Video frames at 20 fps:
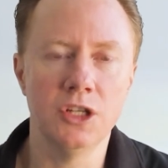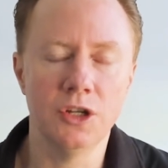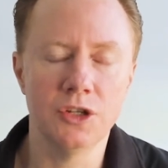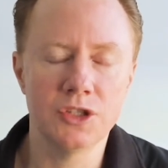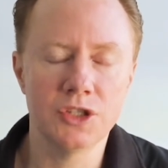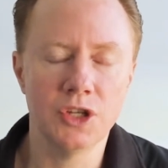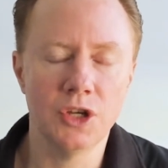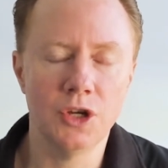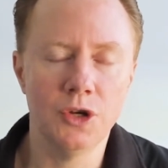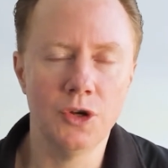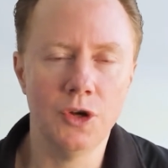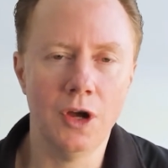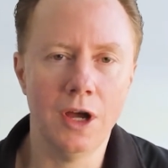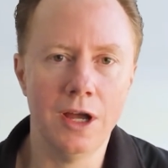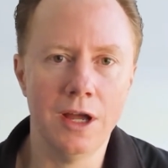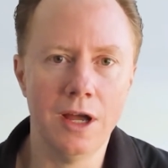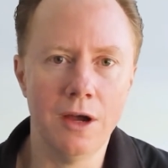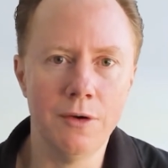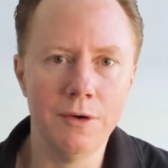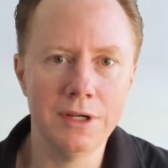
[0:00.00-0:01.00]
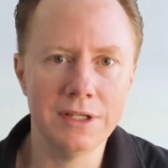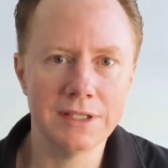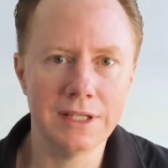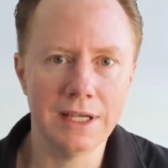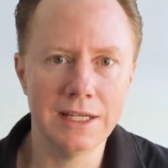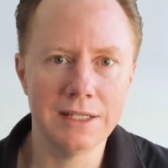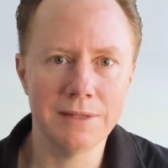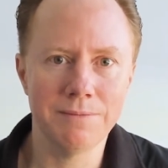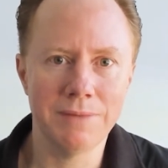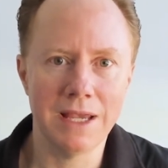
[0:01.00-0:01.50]
So I always
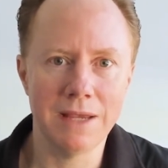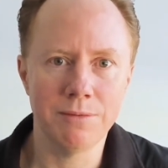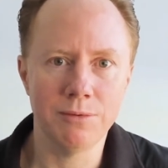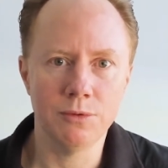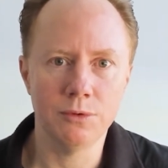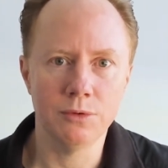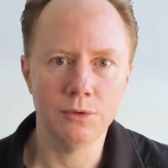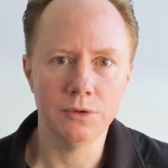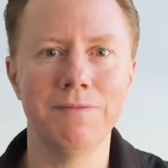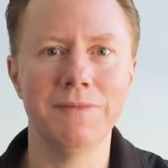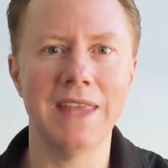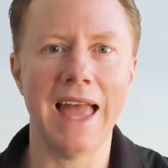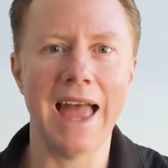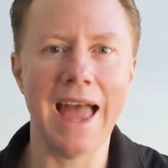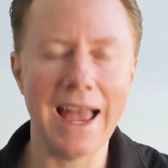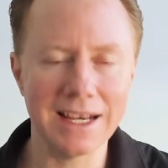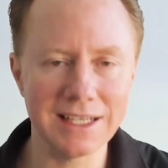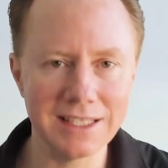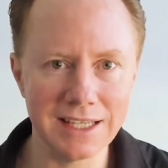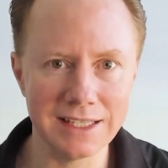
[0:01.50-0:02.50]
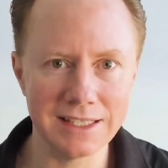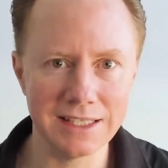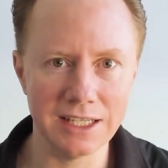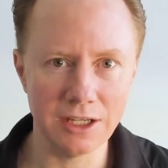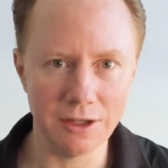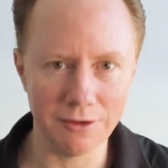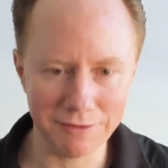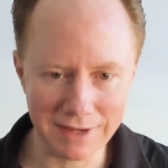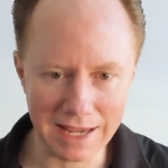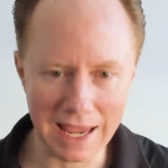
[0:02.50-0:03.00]
say to people, the
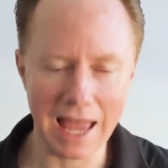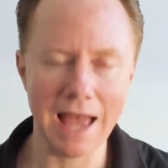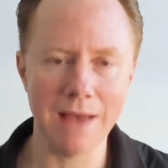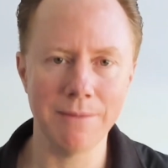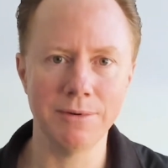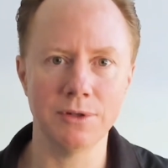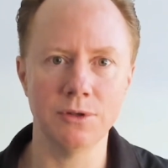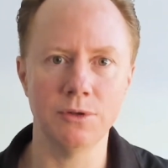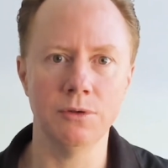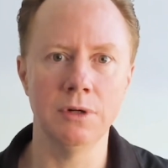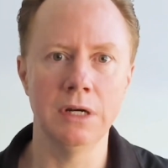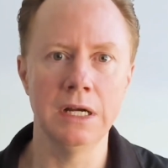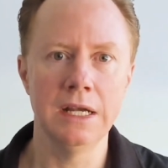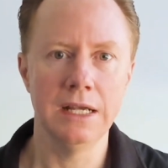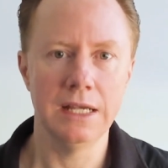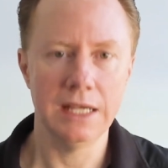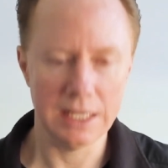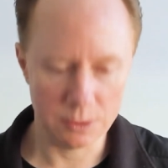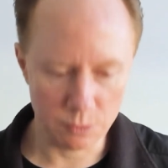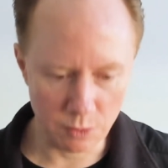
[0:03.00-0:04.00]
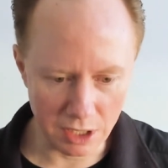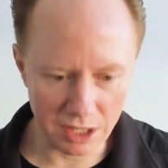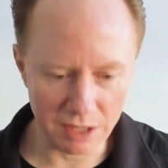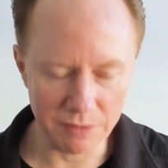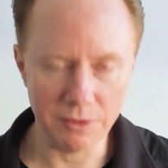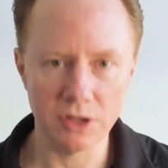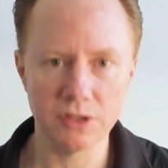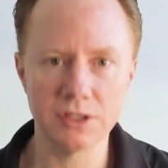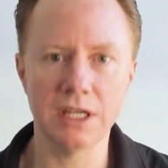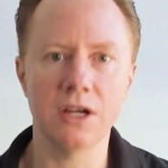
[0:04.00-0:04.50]
accessing of capital is one of the
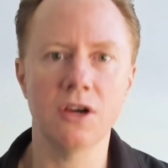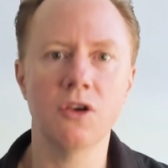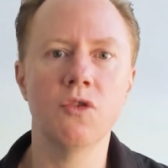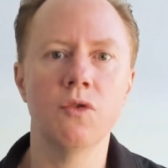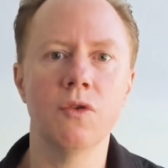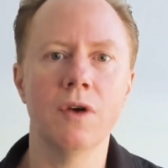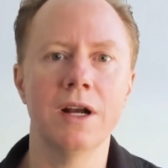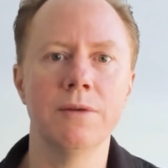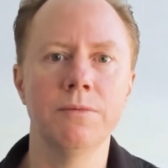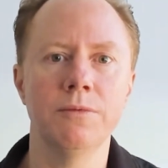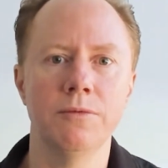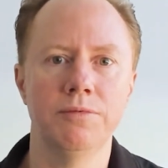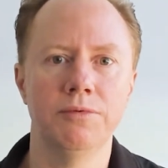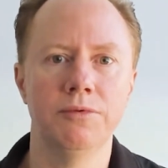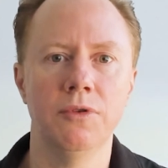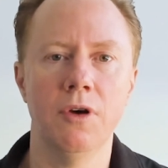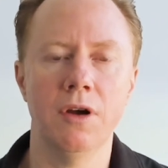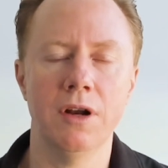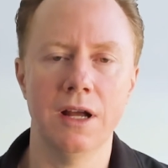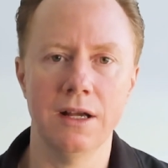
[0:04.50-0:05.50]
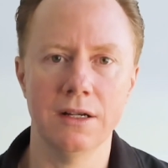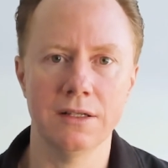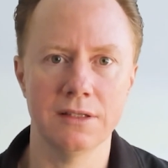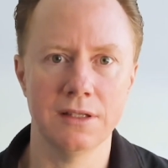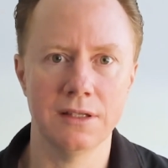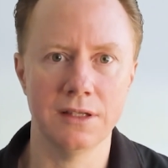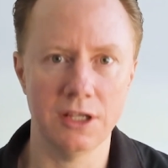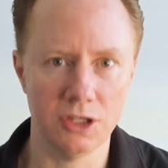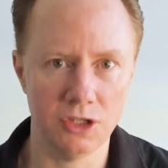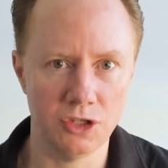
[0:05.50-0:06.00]
most incredible products
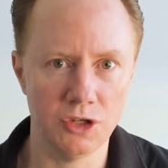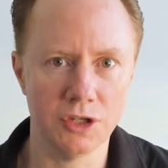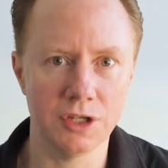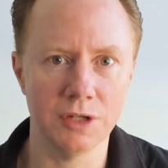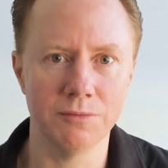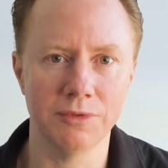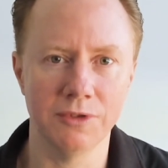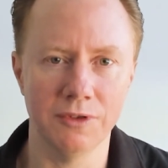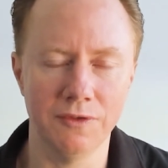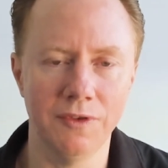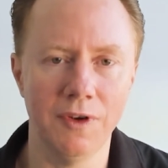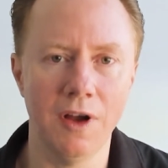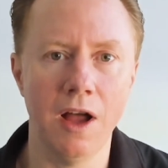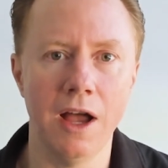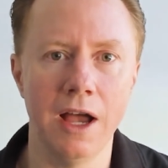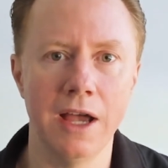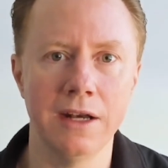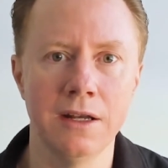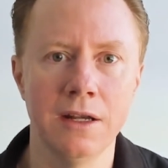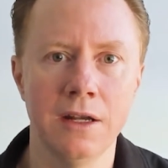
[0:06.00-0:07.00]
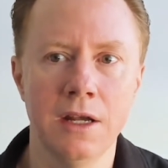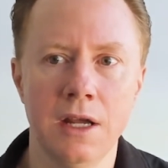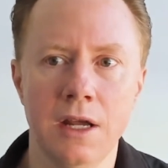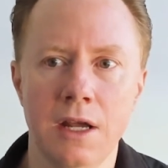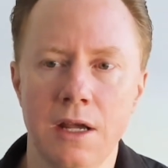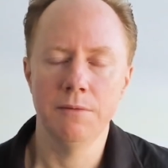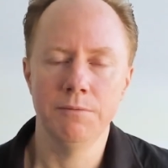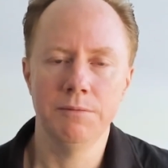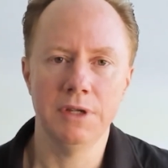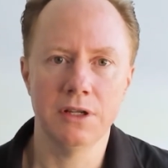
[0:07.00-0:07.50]
that you can provide
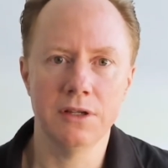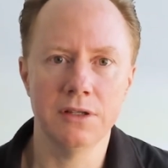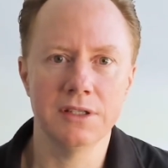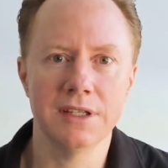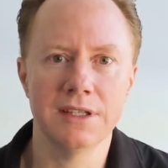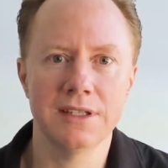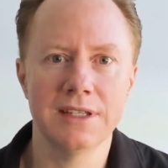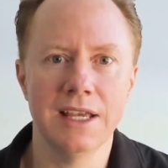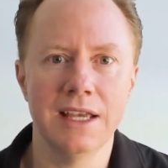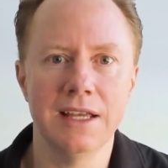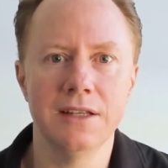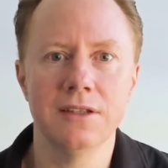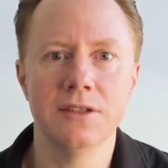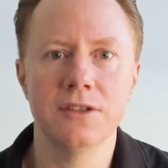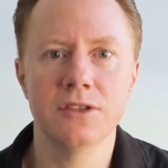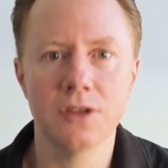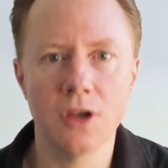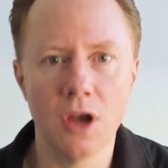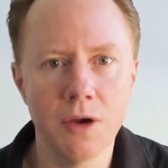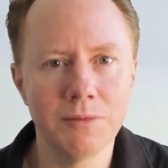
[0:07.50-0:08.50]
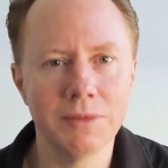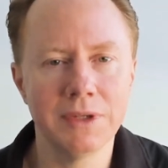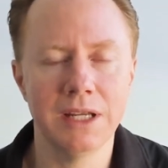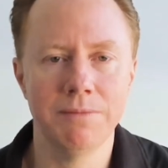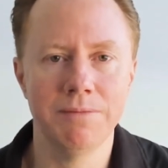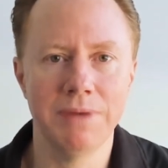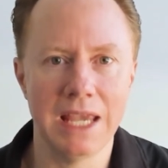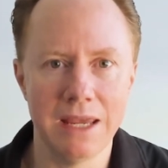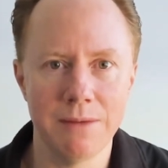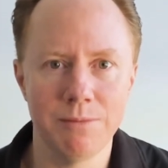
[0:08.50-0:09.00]
because, as I said, so many
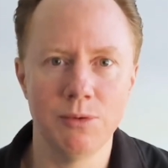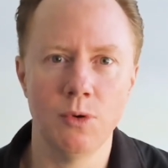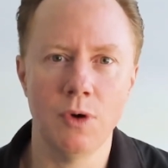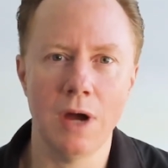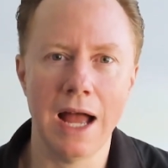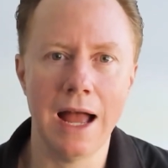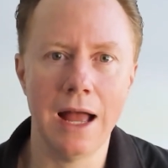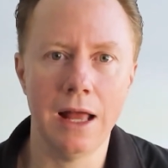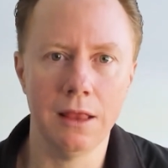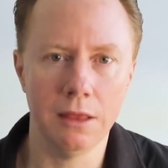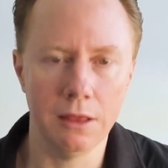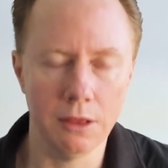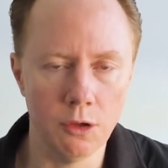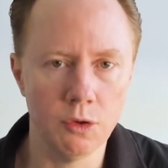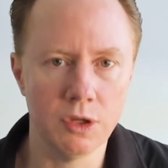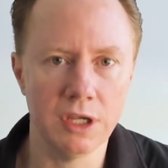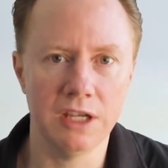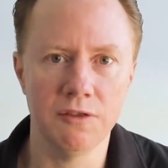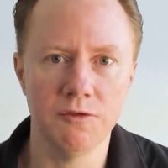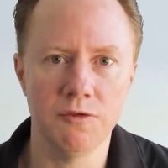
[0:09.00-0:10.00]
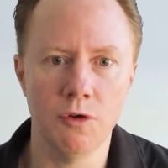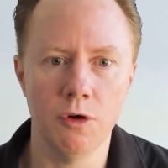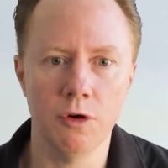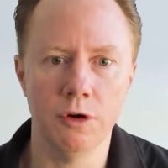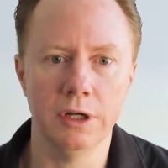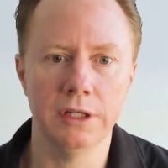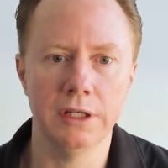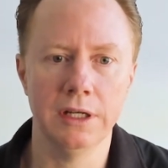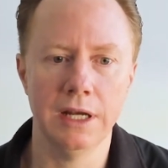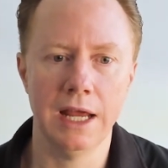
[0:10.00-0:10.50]
people are looking
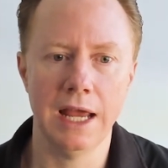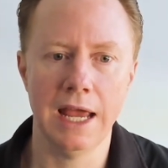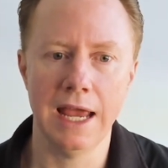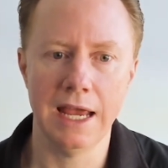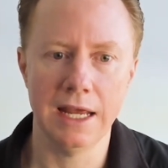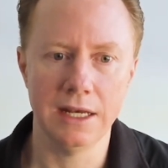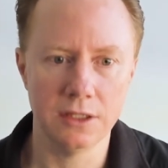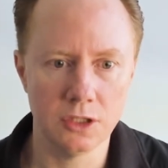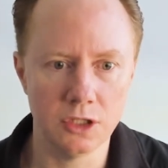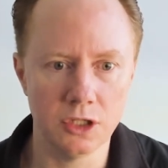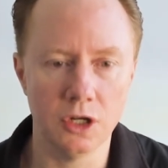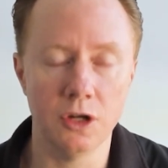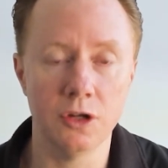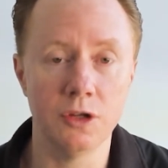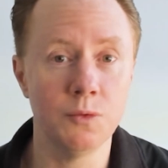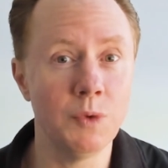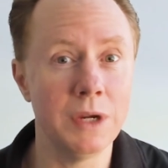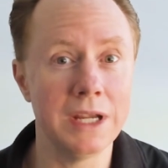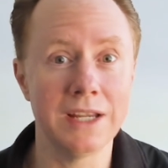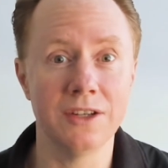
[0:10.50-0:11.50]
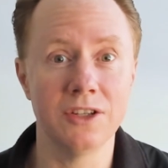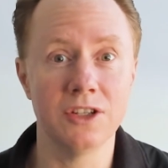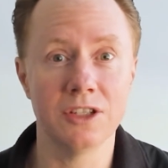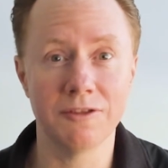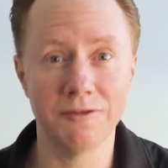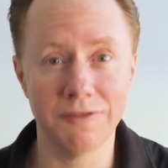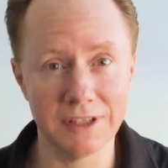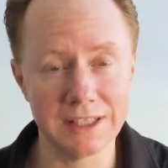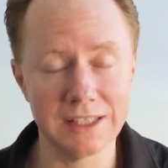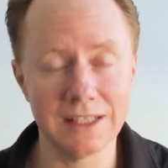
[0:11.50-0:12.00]
for it. And, we can
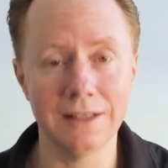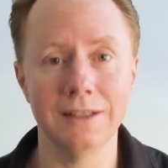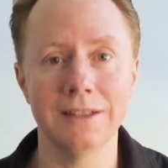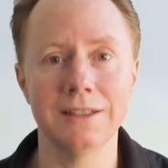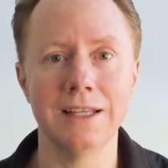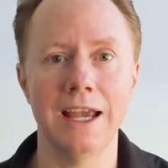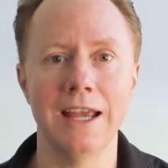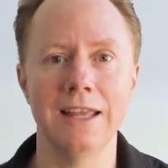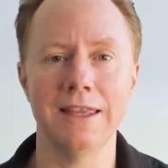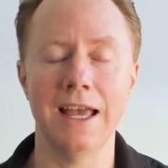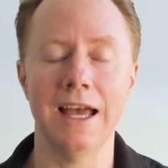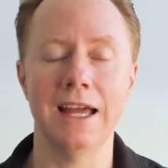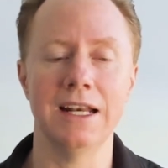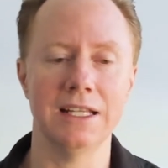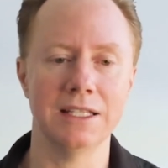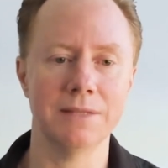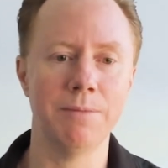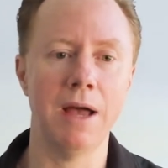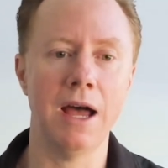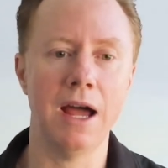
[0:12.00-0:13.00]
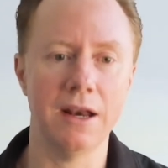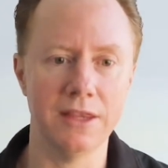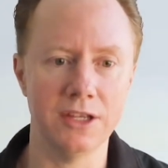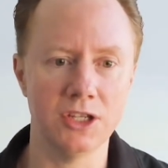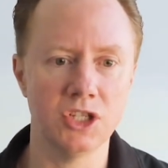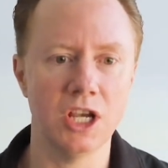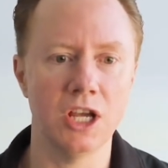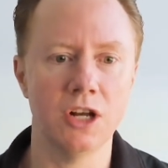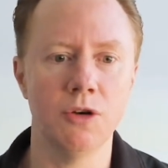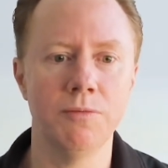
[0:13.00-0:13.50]
just facilitate that as part of the
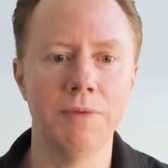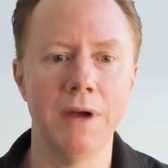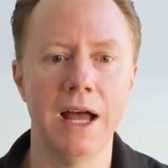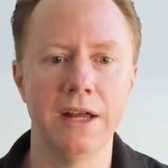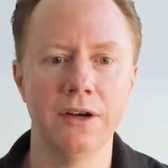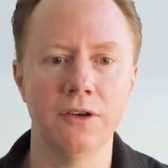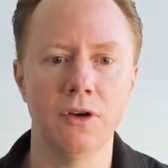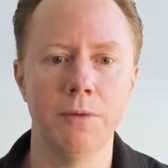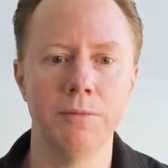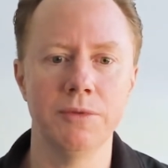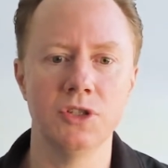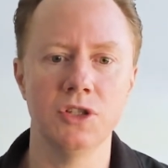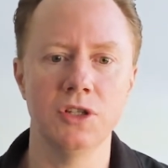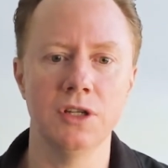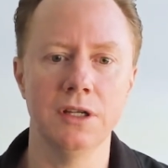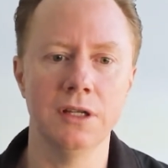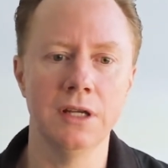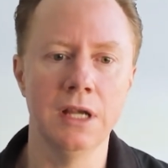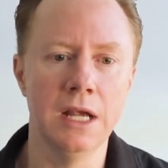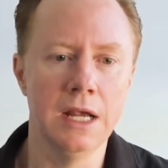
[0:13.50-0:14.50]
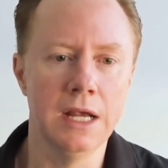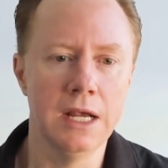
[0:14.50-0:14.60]
channel partner opportunity.